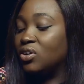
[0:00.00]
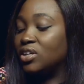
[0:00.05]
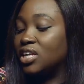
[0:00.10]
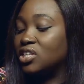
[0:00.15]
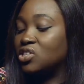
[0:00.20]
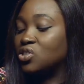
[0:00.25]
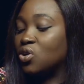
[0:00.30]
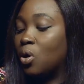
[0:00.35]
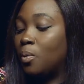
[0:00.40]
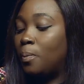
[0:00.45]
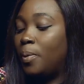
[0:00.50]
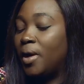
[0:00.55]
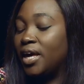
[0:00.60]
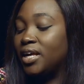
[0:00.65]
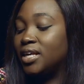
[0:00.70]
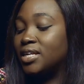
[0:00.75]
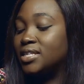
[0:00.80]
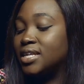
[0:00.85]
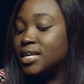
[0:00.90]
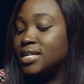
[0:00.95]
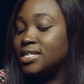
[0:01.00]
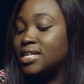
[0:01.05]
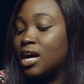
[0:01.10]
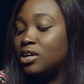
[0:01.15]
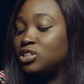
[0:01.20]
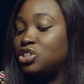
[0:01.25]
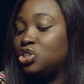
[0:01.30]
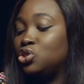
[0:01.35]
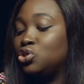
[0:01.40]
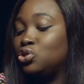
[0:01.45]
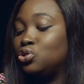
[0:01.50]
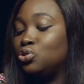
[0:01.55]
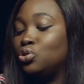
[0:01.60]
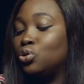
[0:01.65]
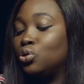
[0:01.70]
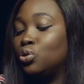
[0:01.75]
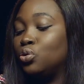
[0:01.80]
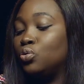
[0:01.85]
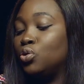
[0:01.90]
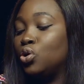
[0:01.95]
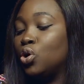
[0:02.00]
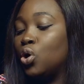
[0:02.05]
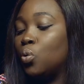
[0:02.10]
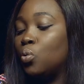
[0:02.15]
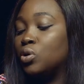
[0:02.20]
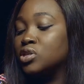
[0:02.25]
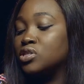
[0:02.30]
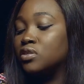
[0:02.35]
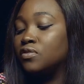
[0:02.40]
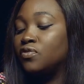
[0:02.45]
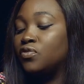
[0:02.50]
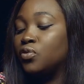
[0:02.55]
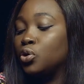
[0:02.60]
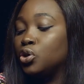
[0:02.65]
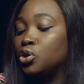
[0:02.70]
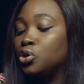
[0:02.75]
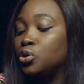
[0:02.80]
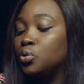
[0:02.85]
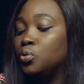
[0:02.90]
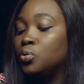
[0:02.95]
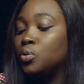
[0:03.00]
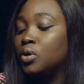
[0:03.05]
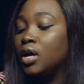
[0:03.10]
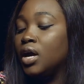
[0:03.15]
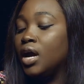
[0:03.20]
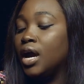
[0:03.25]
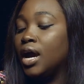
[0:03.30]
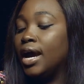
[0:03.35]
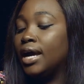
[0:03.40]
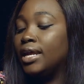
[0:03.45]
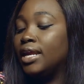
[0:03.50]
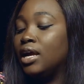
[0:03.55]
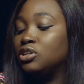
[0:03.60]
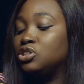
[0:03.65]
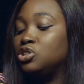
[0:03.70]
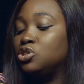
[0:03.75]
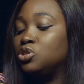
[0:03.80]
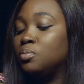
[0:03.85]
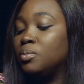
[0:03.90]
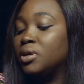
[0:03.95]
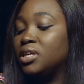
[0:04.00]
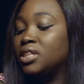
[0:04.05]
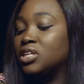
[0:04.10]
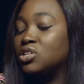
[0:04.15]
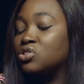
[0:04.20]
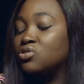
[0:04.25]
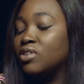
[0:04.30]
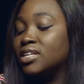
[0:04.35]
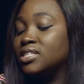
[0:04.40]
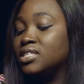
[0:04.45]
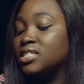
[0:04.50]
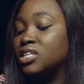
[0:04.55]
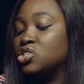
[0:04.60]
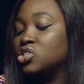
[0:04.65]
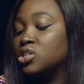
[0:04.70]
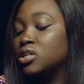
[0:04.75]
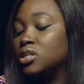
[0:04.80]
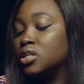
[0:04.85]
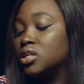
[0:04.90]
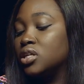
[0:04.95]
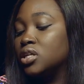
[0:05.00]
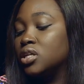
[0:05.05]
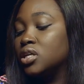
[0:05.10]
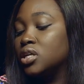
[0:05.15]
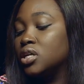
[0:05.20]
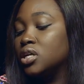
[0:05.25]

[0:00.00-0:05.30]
underscore Peggy says, how did you know law wasn't for you? And how did you make the transition?